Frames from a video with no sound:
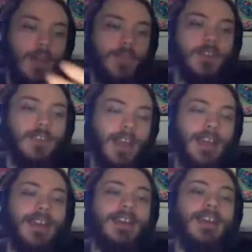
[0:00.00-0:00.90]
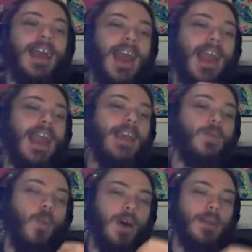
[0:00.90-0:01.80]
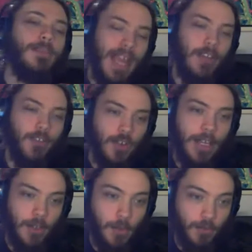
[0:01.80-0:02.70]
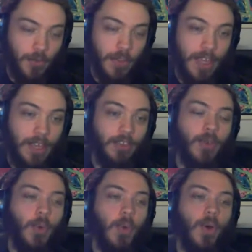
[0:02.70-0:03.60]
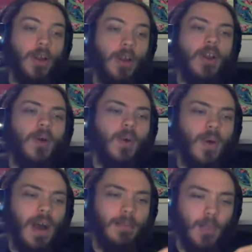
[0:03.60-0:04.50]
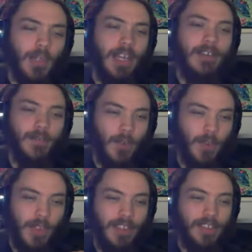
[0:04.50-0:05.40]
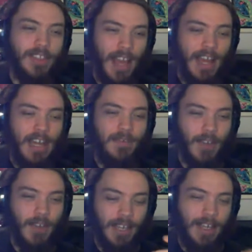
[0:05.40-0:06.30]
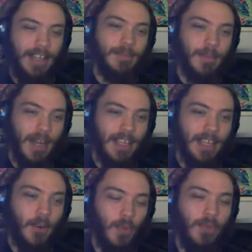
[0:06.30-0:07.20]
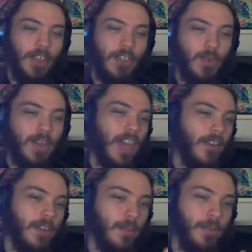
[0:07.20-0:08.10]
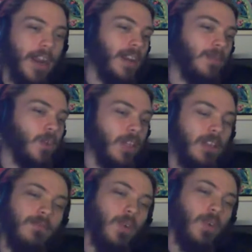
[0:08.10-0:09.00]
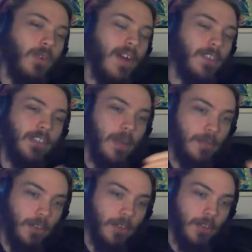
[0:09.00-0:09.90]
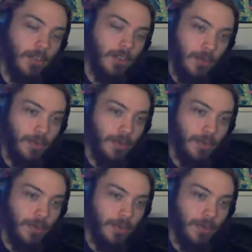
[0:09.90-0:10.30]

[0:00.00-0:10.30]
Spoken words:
It's like, hey, what paint should I use for this? Or I'm looking for this kind of a cut, but I don't think you carry the brand I'm looking for. Do you have a substitute?